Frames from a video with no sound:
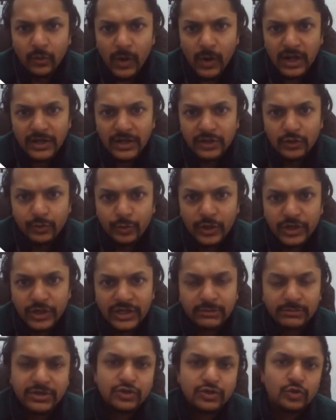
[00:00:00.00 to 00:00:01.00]
1 to point
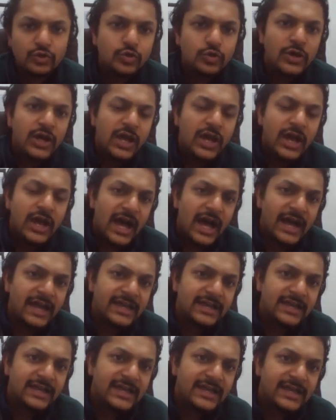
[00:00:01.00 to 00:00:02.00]
number 2,
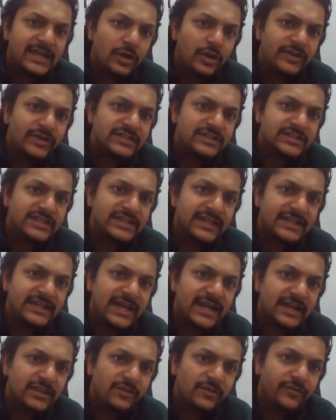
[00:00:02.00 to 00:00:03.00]
I can always say
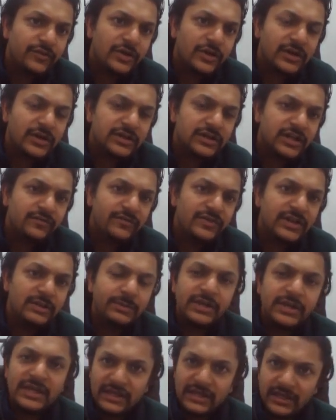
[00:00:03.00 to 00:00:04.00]
that the work done will
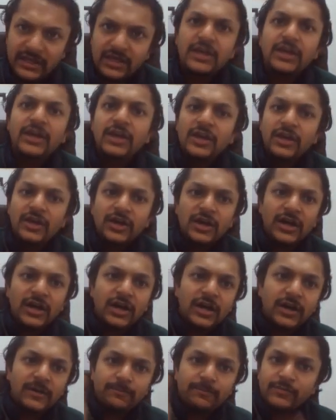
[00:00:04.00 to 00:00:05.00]
be
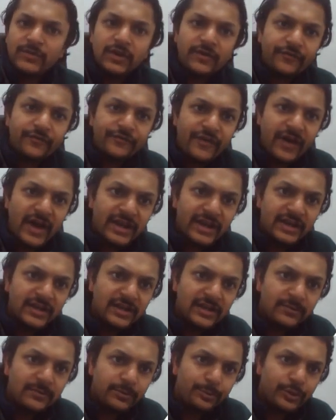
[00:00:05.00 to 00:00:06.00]

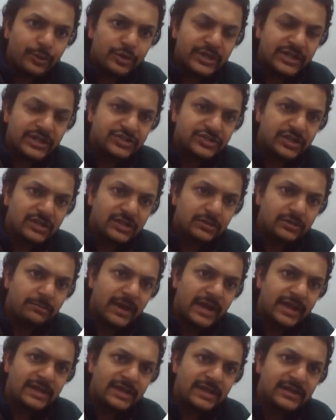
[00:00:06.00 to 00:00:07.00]
final potential
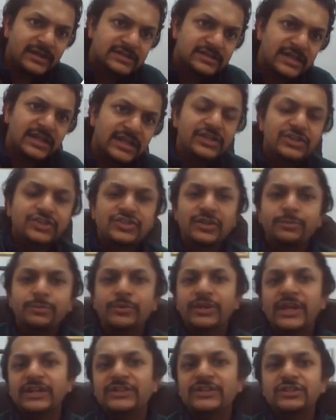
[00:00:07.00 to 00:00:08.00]
minus initial
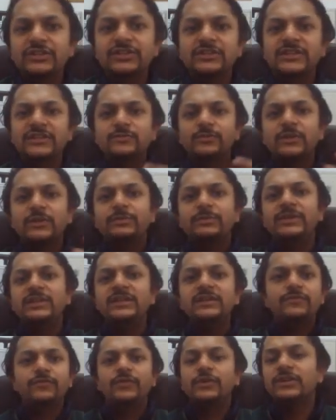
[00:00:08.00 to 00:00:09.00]
potential. This will be
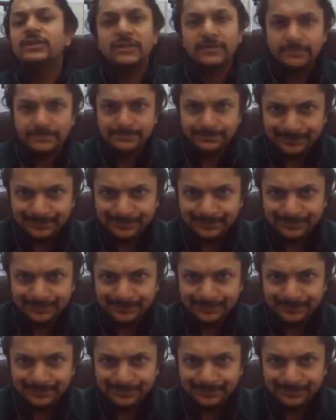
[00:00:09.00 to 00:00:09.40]
the work done.